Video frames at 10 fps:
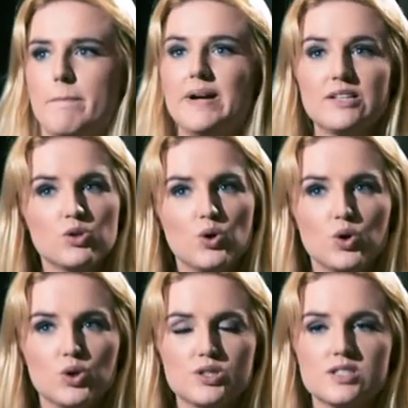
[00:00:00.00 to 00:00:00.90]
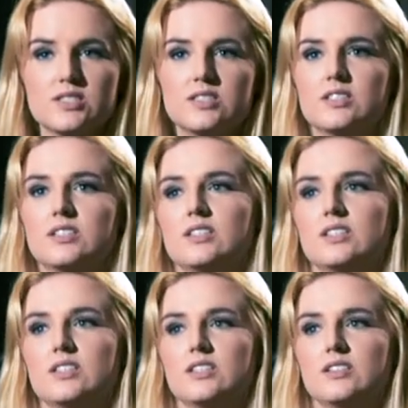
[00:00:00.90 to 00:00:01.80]
mentors,
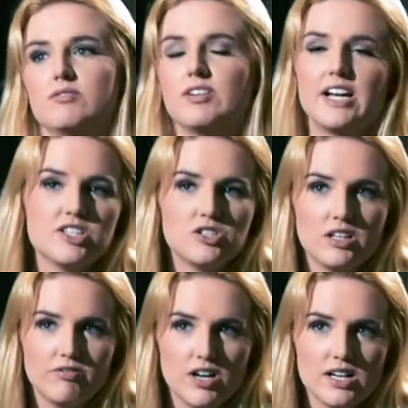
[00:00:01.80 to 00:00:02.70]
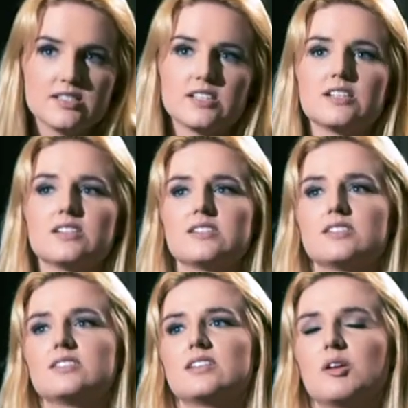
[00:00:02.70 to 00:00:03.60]
financial advisors,
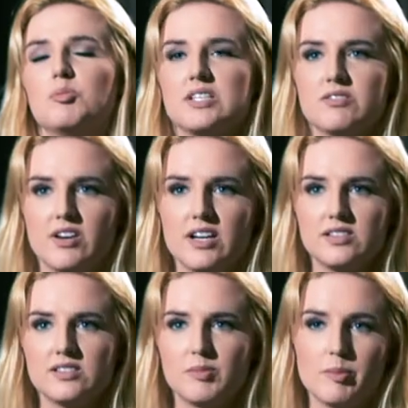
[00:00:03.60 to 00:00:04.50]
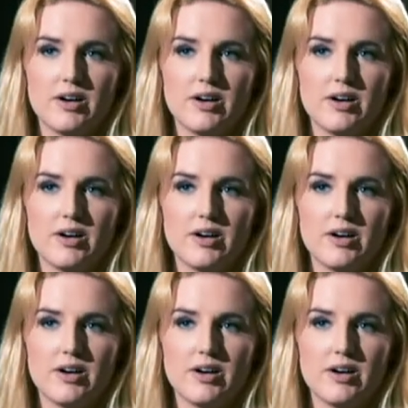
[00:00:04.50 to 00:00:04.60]
and best friends, my